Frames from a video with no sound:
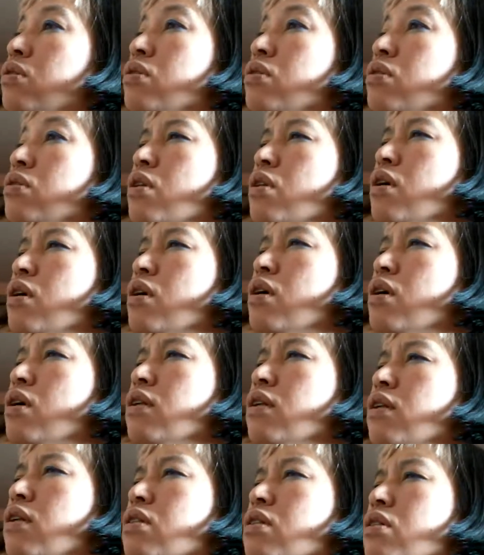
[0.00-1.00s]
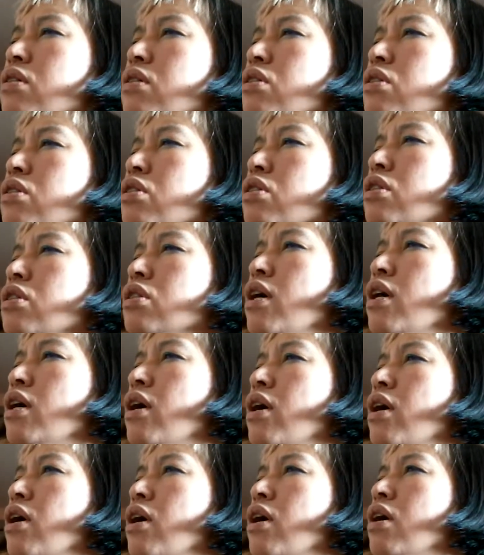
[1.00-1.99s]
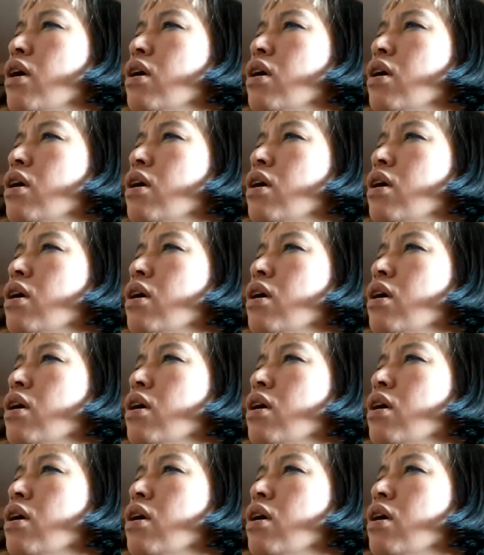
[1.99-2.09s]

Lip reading: the, let's see, share.